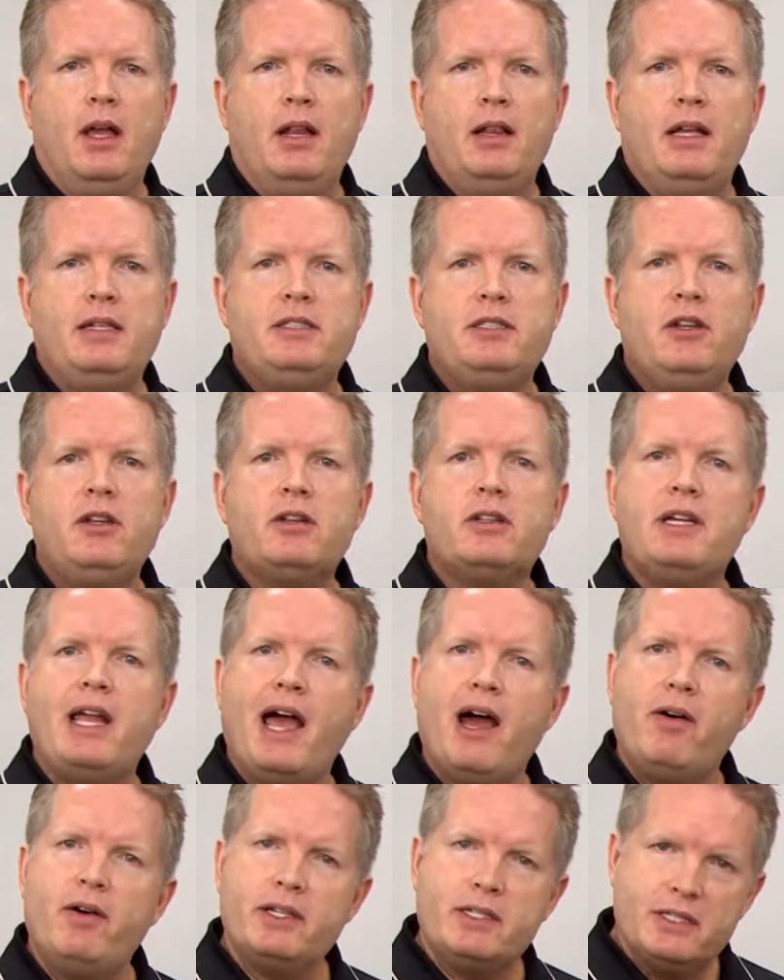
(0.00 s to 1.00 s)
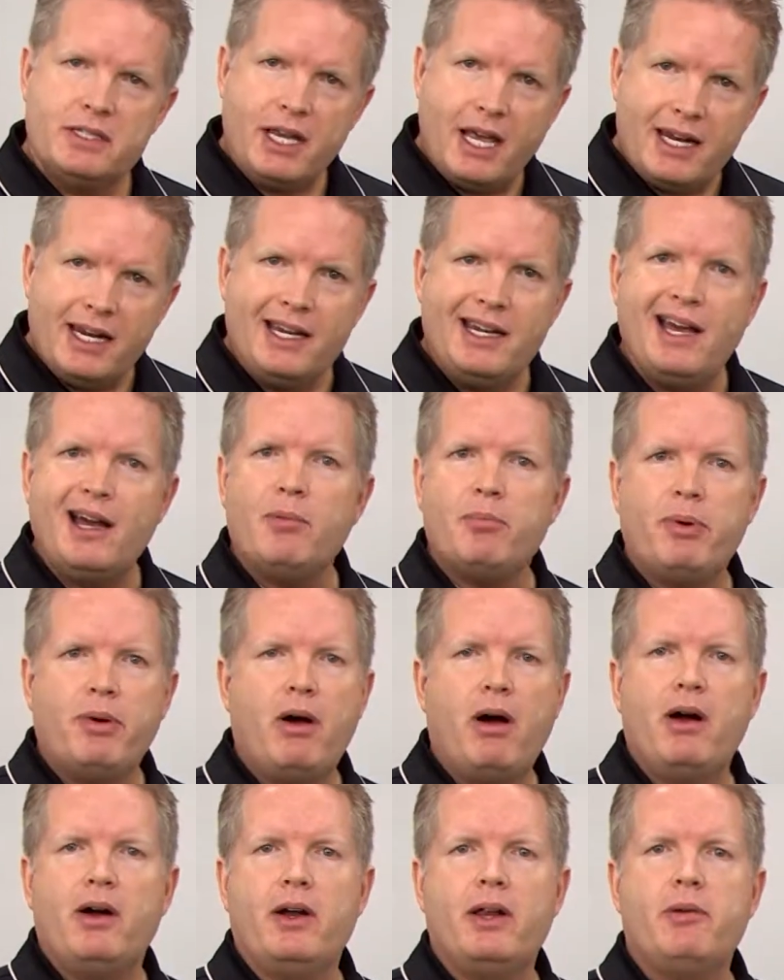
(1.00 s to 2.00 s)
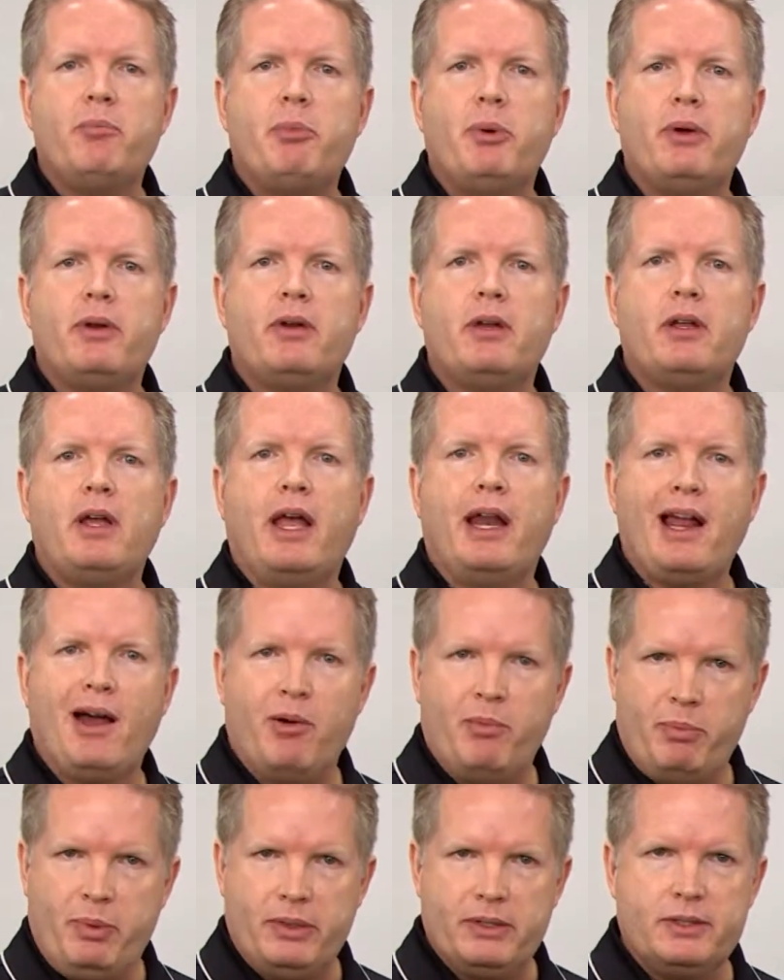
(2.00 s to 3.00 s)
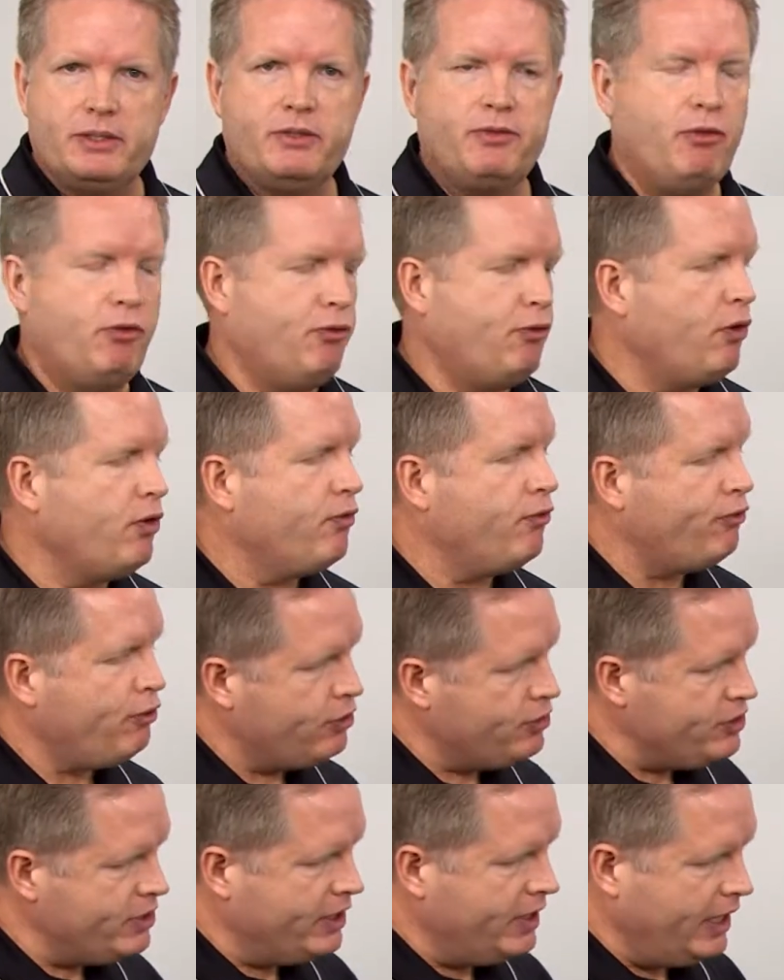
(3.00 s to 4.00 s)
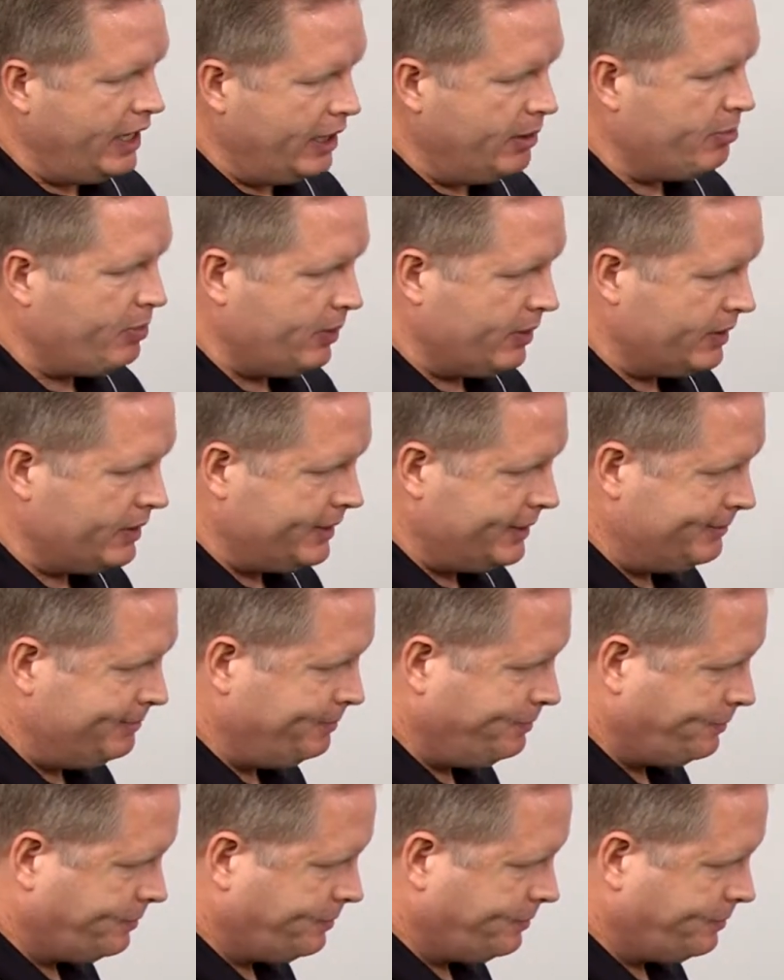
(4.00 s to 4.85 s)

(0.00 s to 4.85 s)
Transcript: Let's look now at setting up our input and outputs. For, first, the inputs.